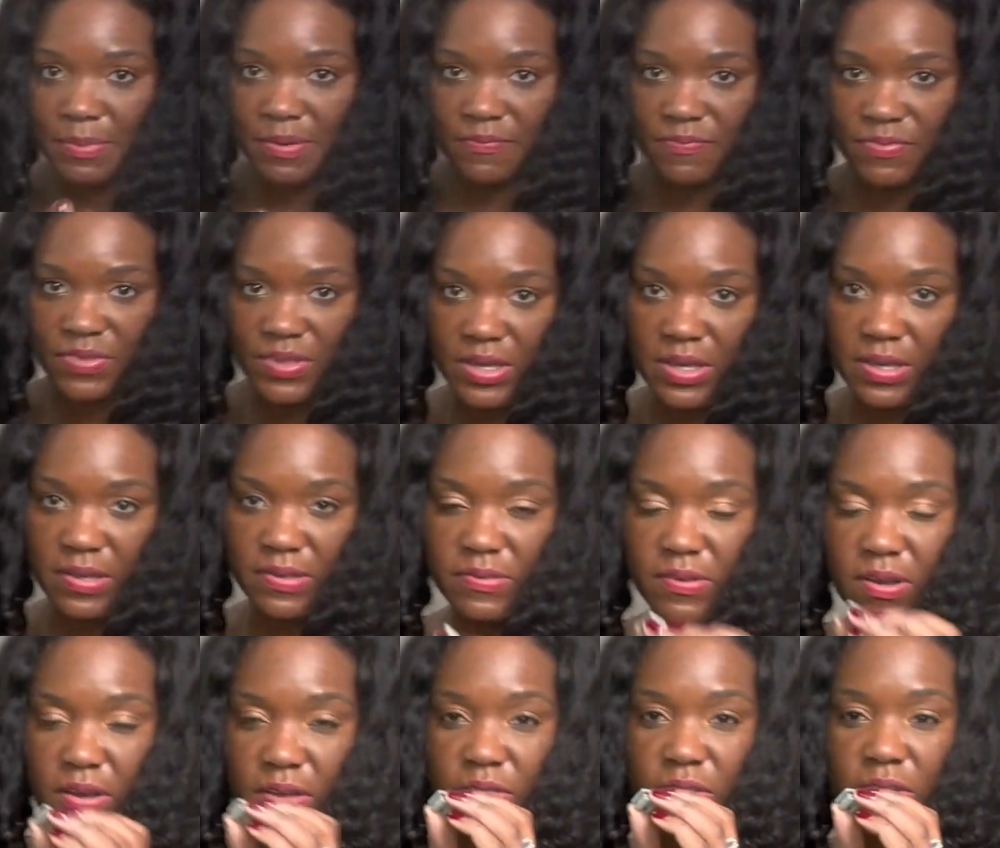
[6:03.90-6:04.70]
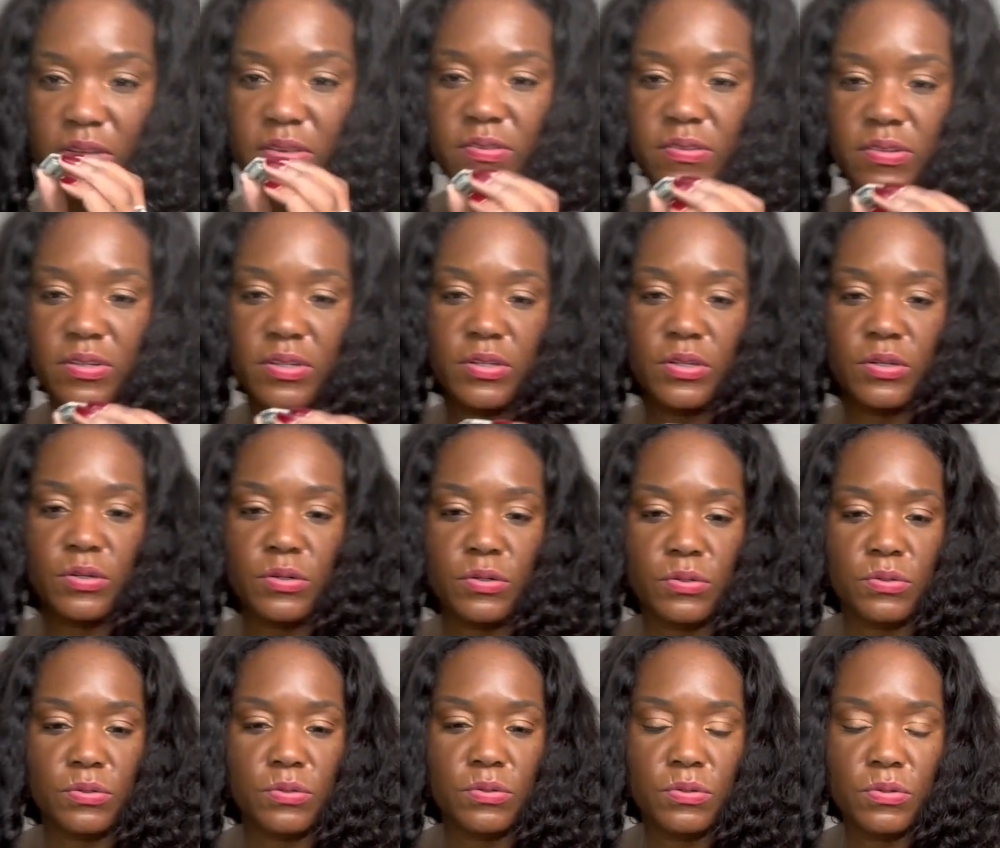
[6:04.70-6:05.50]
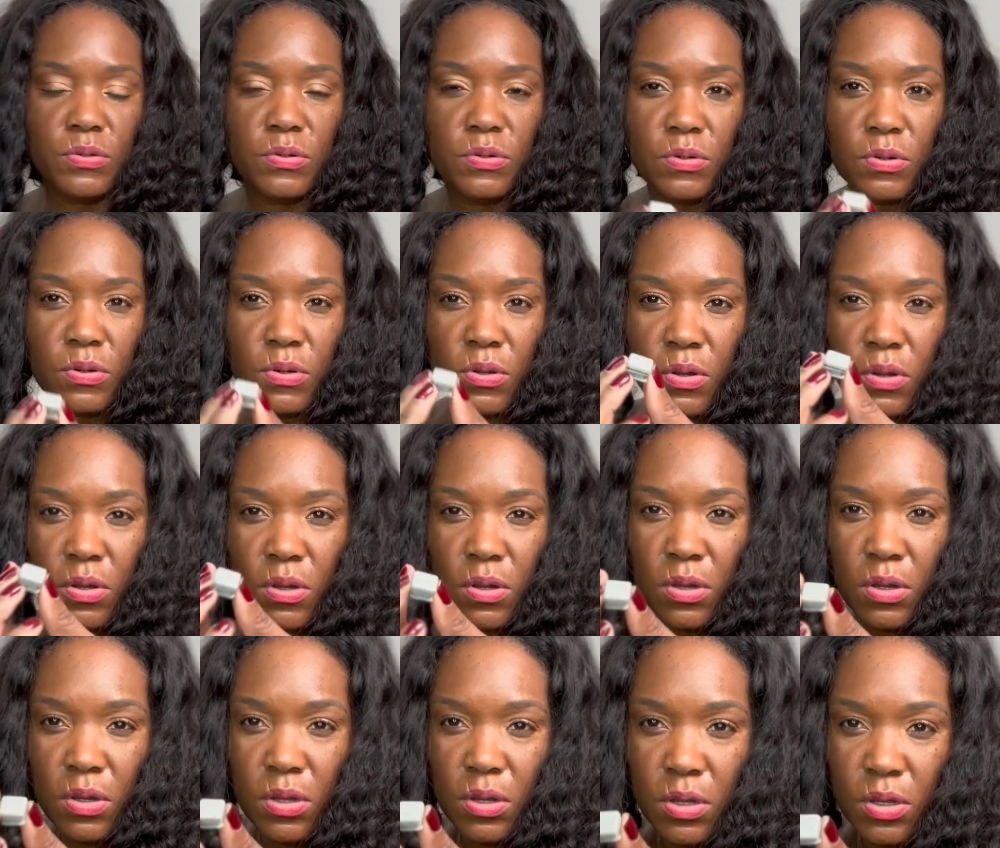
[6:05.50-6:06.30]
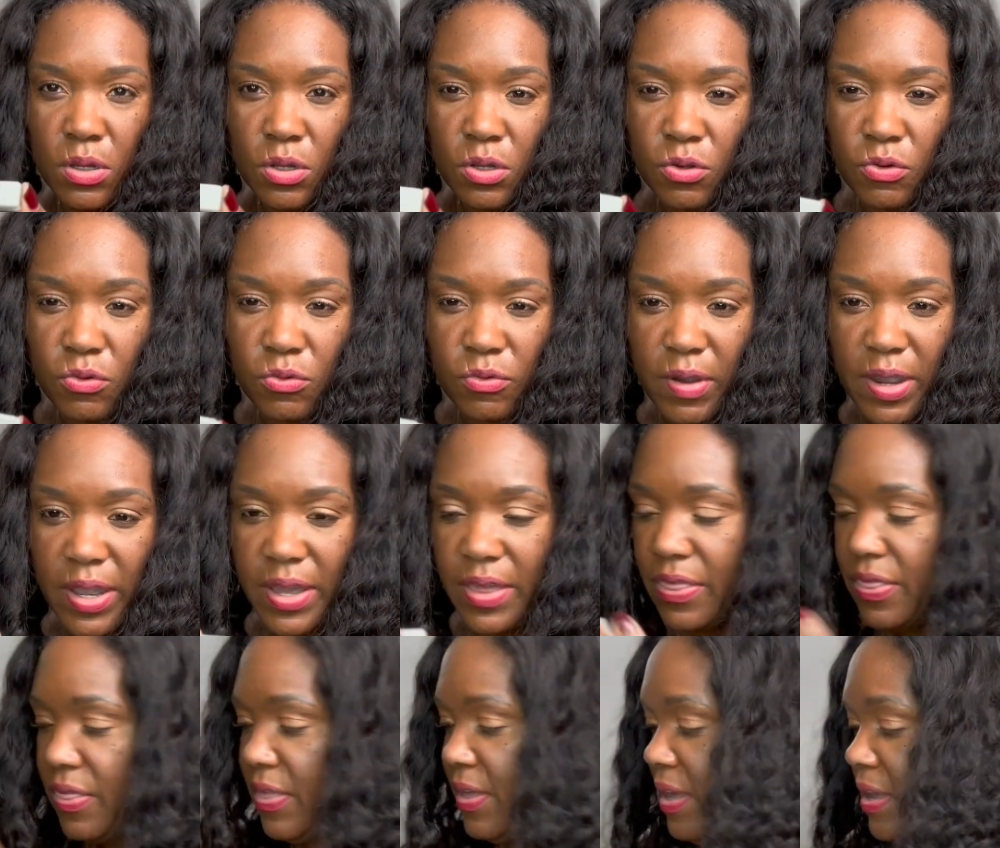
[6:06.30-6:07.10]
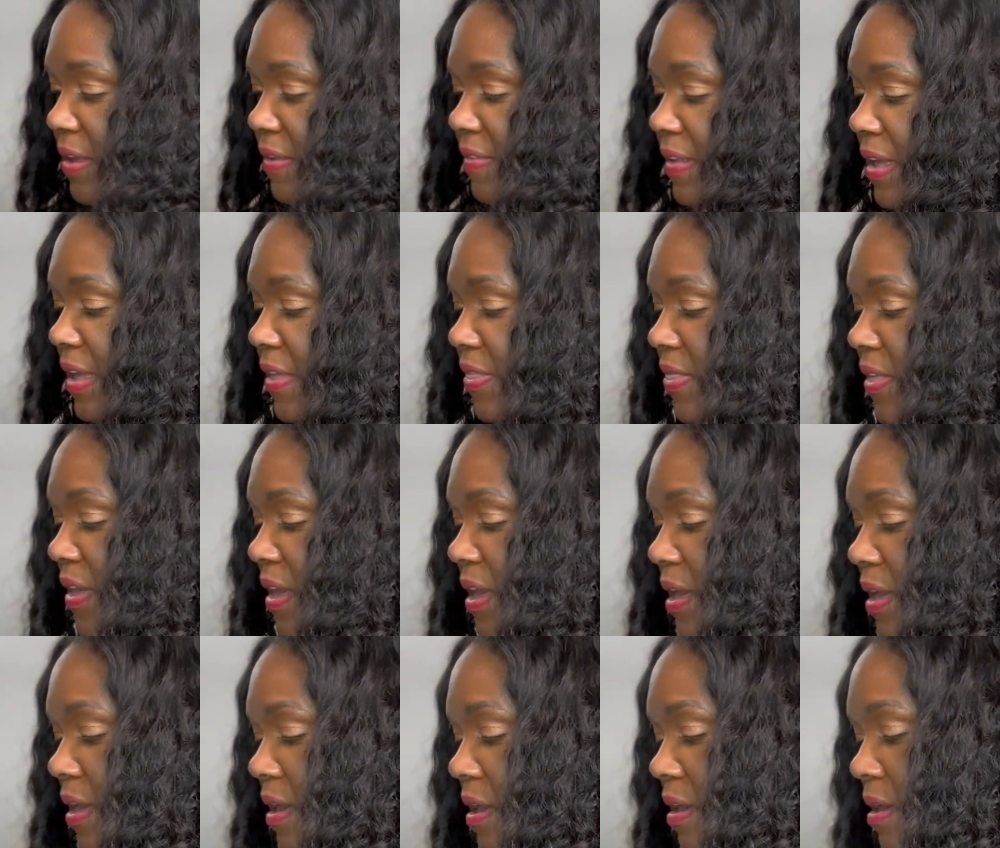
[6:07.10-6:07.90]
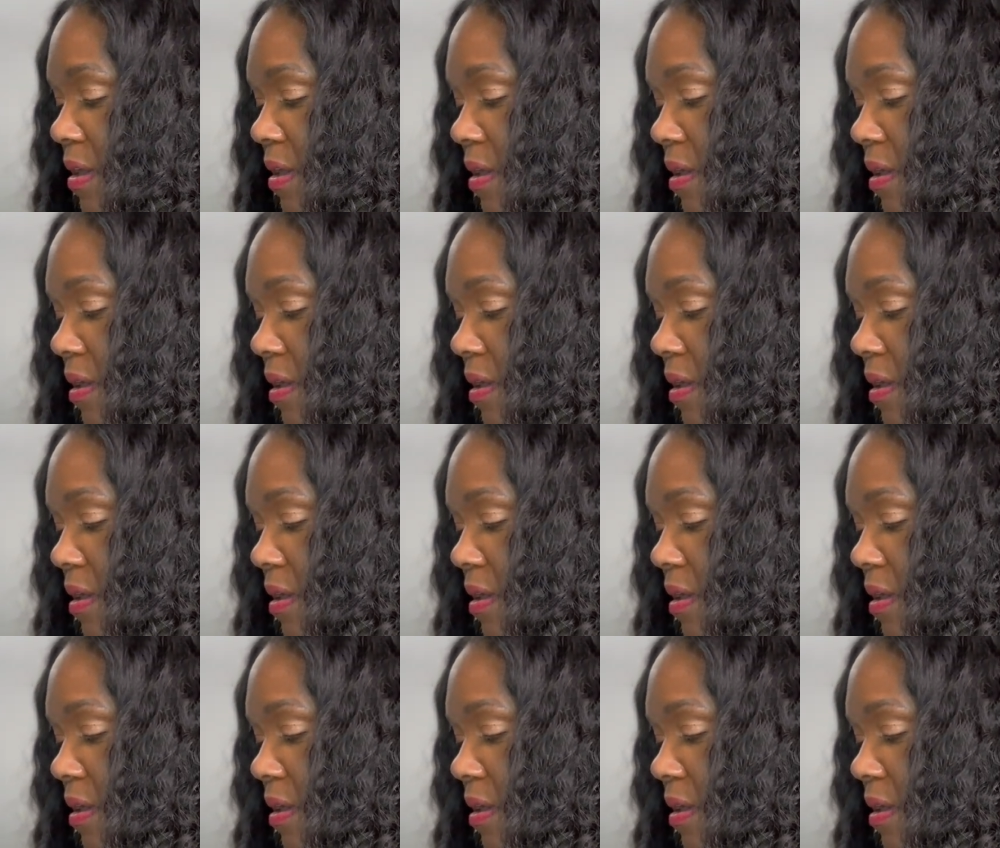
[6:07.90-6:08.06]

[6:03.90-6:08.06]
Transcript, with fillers: of these are these little gray things, I think.